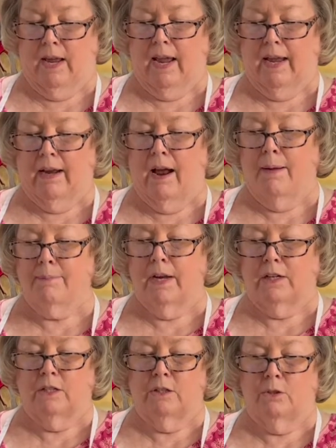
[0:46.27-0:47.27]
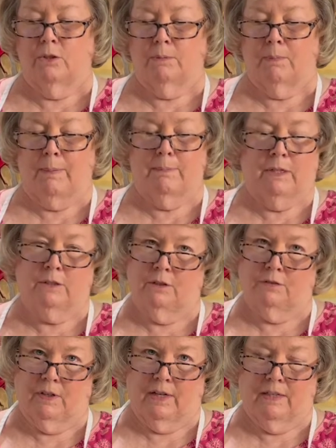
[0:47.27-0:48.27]
And I'm not gonna use my mixer
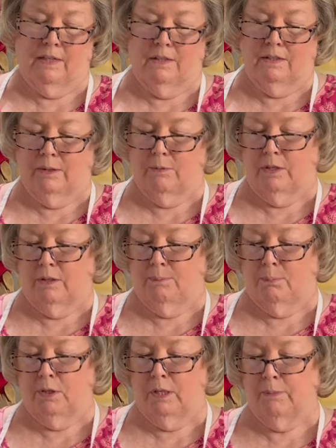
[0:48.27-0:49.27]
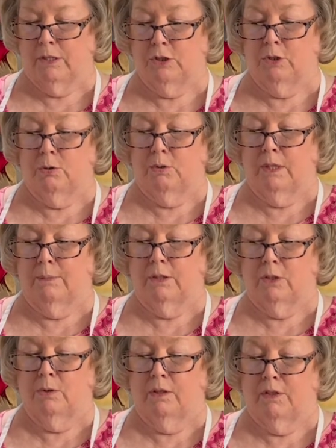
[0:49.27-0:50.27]
for any of this. I wanna pretty much cream
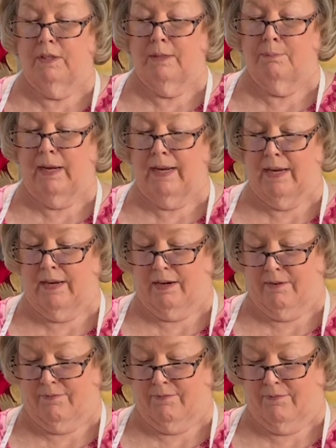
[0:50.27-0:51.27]
and do everything by hand.